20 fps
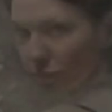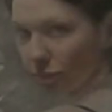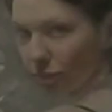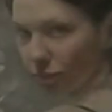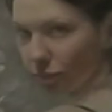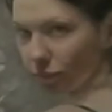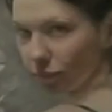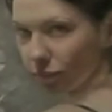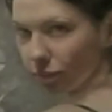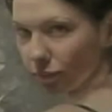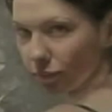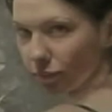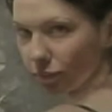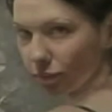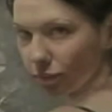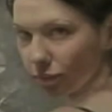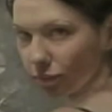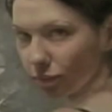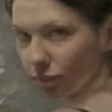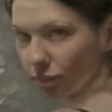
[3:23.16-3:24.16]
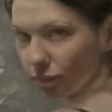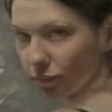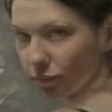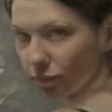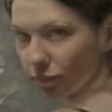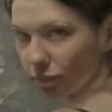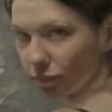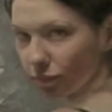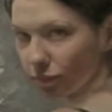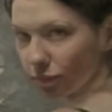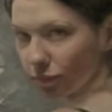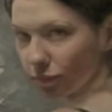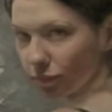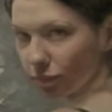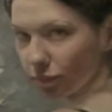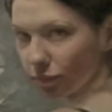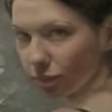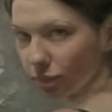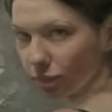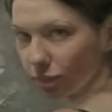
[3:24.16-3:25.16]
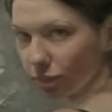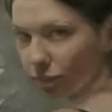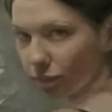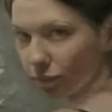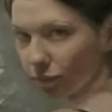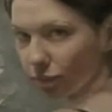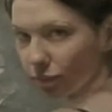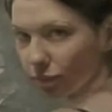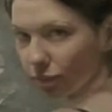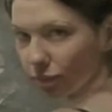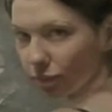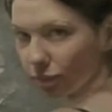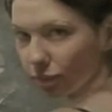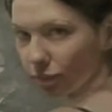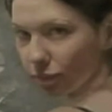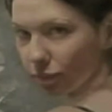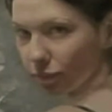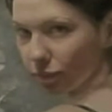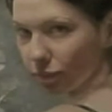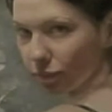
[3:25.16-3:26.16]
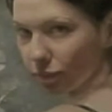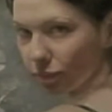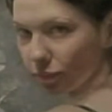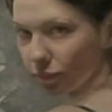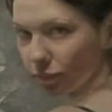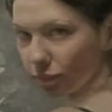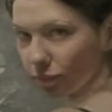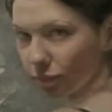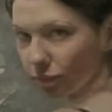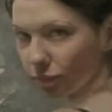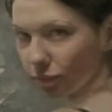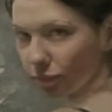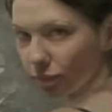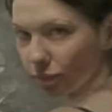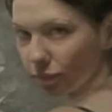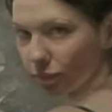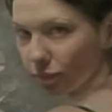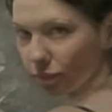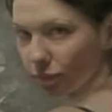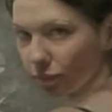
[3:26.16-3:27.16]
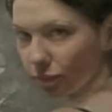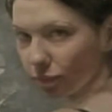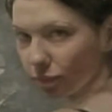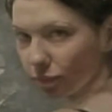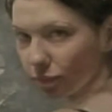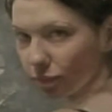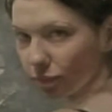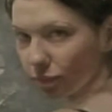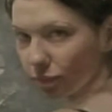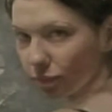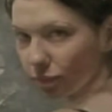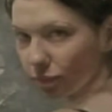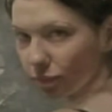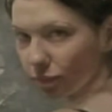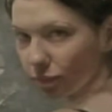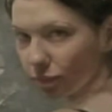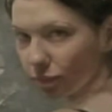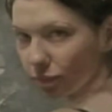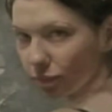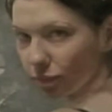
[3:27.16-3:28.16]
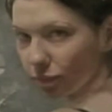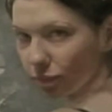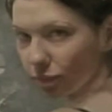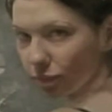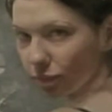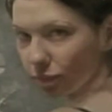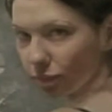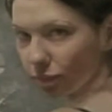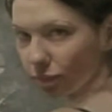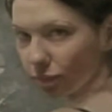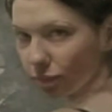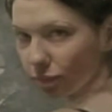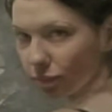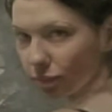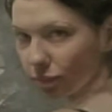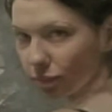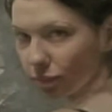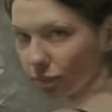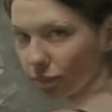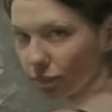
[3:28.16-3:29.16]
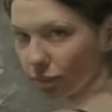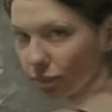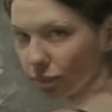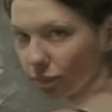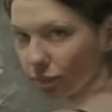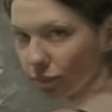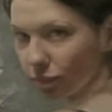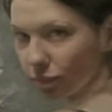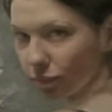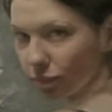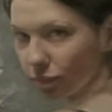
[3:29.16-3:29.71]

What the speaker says: This person isn't speaking.